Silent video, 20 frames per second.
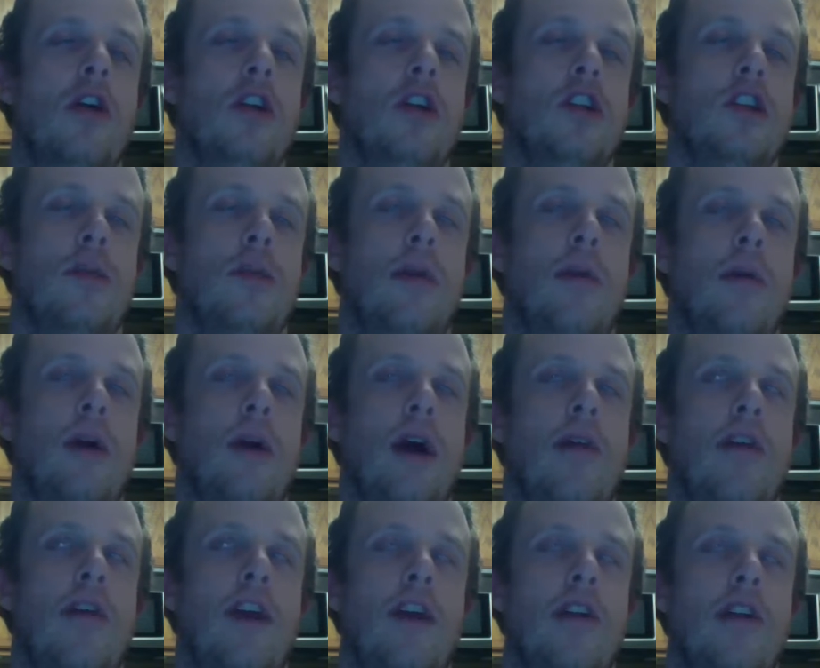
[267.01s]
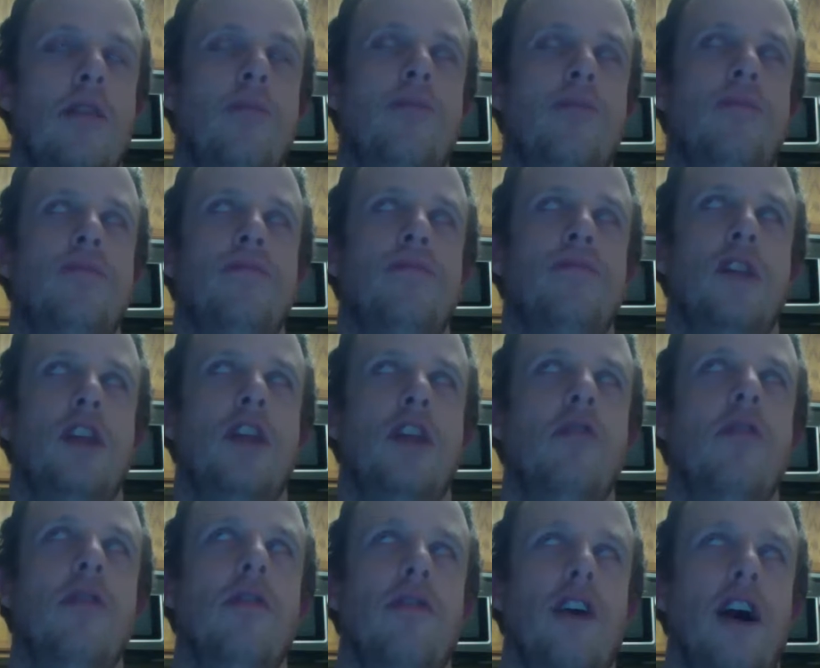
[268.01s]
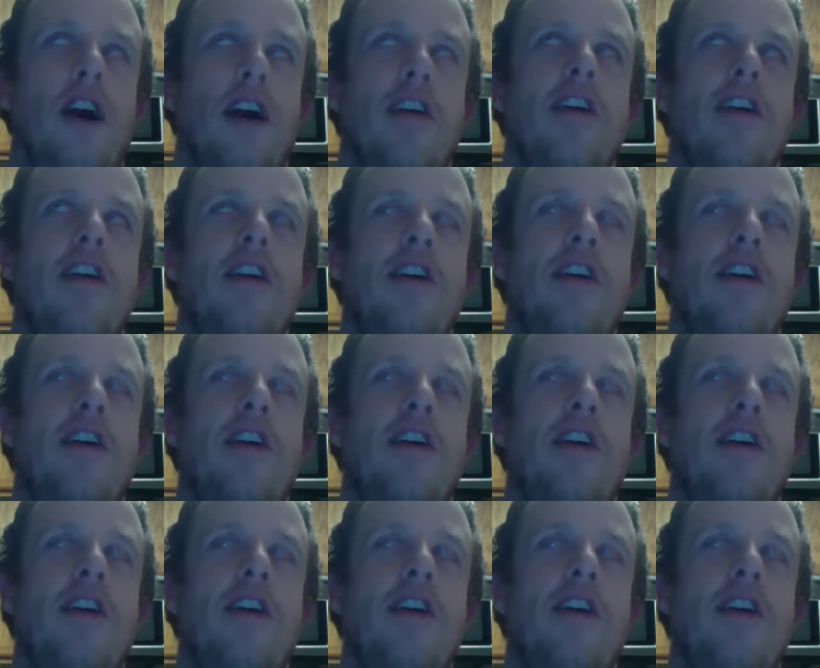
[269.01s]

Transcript: So we will have a unified